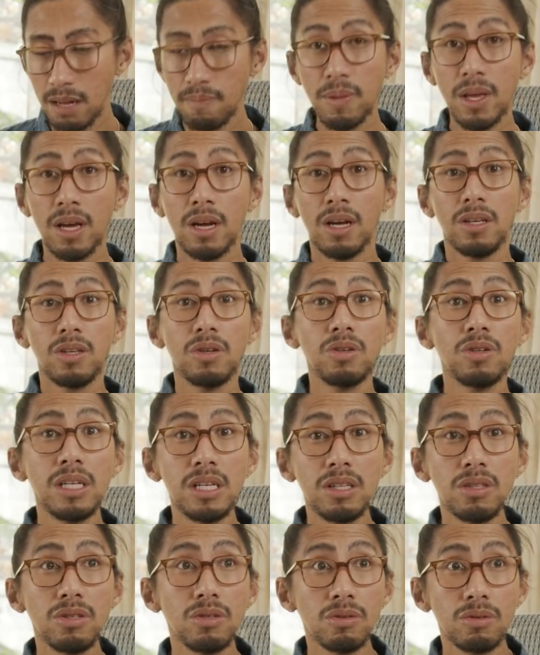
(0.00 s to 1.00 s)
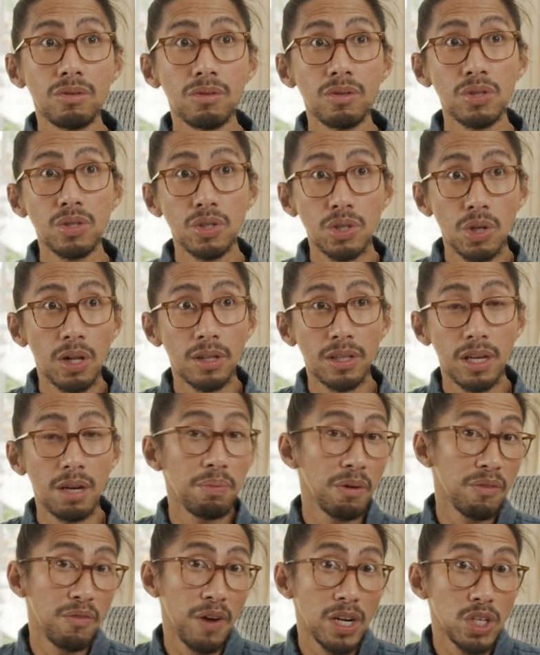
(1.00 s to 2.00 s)
that you need to consult a
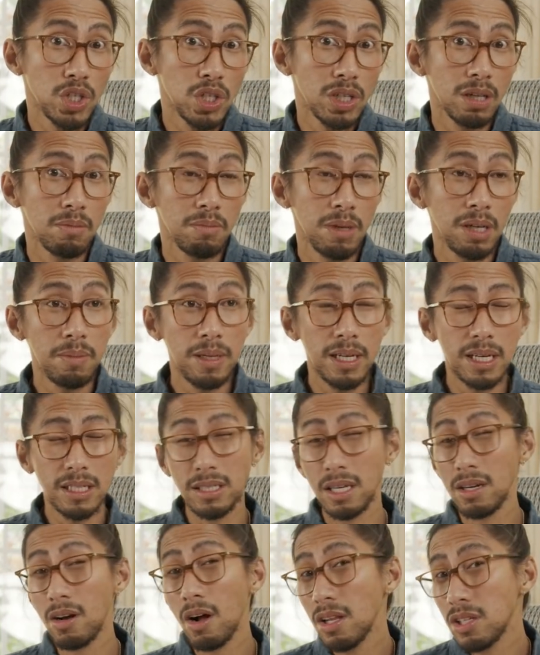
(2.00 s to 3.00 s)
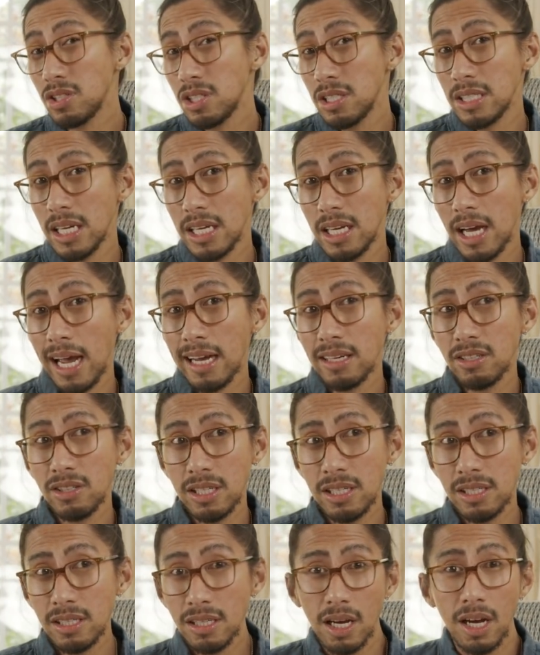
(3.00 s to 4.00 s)
professional, maybe a psychologist,
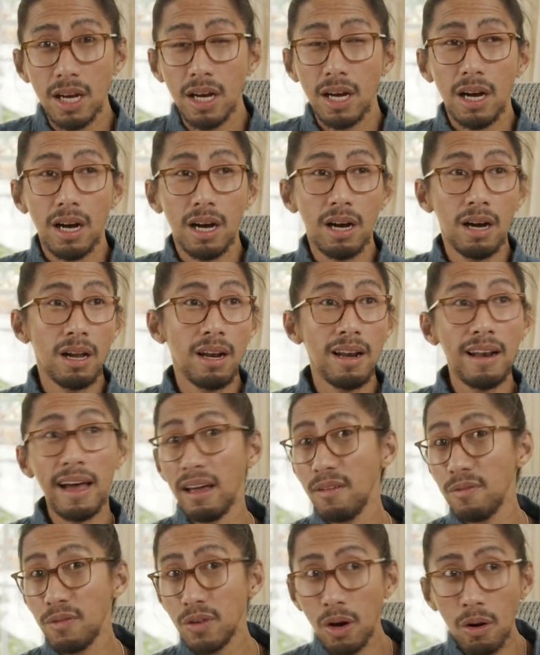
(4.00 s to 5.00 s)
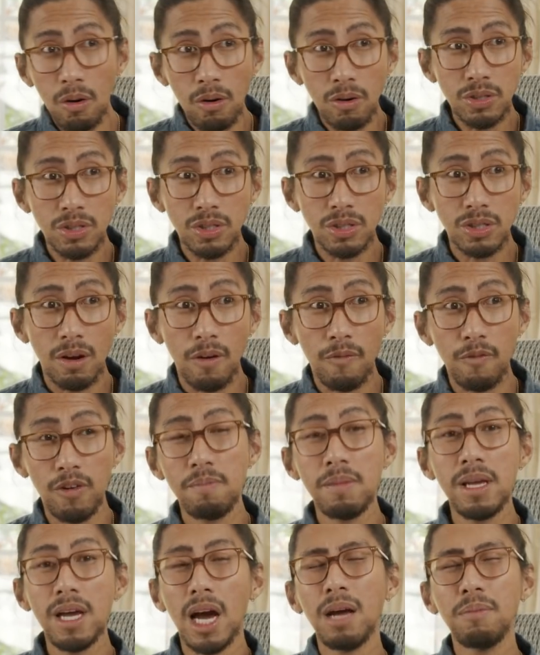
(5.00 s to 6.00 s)
psychiatrist, life coach. For
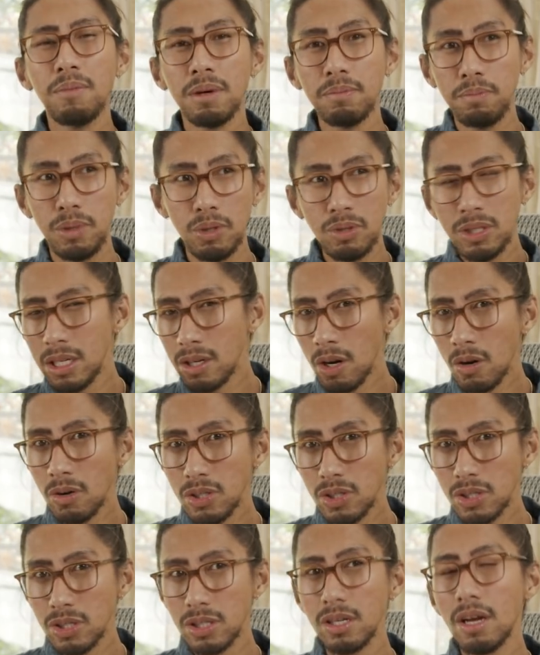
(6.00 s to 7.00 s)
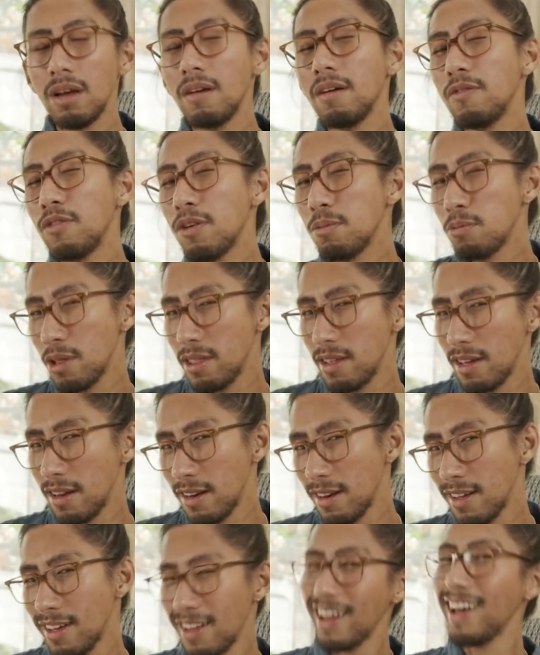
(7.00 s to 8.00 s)
me, I'm a beauty coach from
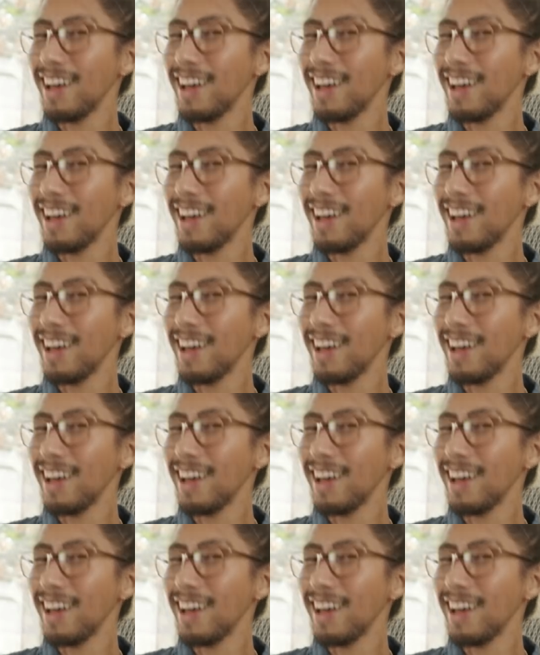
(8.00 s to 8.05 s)
within.